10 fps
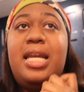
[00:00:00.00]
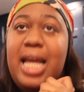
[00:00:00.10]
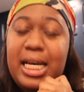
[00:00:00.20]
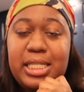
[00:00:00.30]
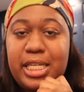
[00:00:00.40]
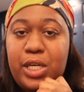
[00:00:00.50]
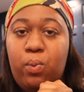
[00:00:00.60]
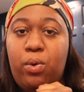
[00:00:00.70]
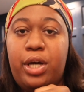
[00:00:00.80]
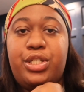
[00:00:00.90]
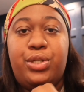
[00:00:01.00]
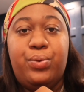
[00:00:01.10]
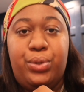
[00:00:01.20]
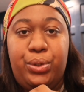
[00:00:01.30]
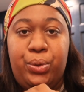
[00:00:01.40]
Next thing you want
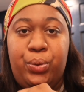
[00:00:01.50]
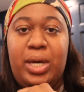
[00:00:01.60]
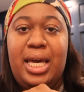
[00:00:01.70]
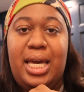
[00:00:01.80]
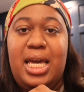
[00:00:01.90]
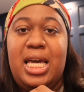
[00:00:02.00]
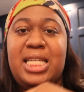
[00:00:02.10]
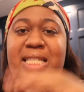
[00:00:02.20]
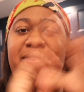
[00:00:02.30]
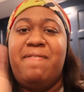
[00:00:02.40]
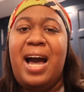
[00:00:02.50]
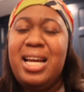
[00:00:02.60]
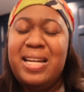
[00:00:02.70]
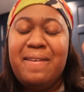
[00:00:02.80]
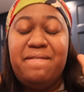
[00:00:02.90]
to do is
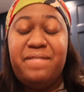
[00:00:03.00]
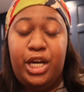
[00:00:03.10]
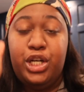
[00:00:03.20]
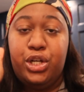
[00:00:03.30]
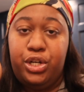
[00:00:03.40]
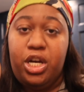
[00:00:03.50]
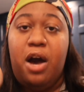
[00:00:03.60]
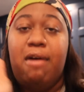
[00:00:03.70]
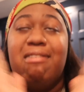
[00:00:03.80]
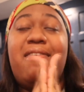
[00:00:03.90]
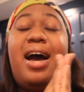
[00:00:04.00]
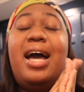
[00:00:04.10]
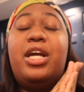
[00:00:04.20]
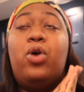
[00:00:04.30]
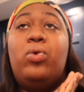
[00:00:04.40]
find a vendor, y'all.
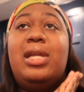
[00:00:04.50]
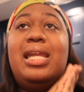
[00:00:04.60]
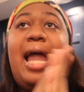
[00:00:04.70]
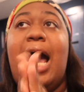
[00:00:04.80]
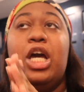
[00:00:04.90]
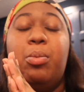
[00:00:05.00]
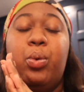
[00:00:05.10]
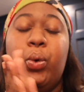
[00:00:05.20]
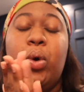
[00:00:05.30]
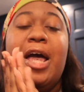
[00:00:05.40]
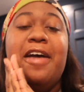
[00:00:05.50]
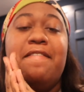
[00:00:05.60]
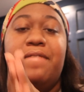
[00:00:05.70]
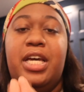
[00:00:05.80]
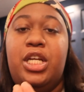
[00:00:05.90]
Find a reliable
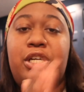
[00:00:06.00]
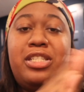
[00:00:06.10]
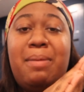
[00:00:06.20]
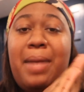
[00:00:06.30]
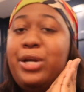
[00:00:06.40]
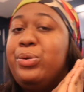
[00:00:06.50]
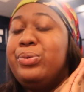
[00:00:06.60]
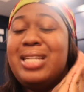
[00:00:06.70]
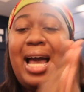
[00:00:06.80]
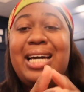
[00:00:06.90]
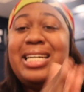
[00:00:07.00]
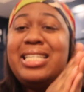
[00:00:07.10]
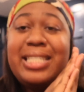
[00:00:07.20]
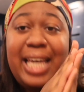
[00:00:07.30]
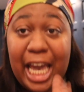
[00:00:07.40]
vendor, somebody who's not gonna
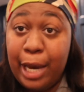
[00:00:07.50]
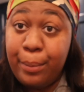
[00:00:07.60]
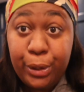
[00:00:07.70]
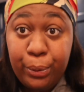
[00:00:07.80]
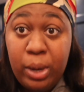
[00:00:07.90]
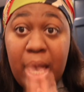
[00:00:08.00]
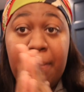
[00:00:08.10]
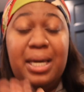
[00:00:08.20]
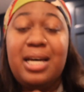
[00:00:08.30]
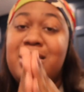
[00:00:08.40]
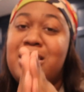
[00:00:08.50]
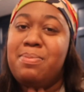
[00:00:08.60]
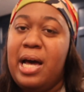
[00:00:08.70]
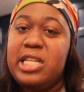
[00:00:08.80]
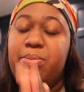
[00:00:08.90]
scam you, because it's
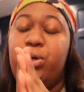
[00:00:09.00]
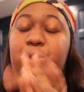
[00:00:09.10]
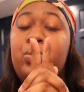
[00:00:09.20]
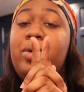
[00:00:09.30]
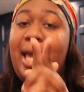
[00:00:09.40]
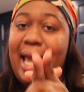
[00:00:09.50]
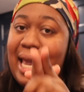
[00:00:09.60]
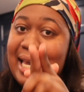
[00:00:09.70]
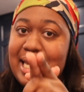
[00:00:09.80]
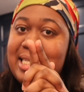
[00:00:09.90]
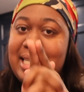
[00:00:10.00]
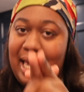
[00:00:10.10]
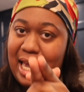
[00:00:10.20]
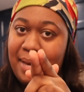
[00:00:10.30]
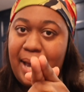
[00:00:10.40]
possible you can get
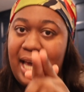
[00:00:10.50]
scammed.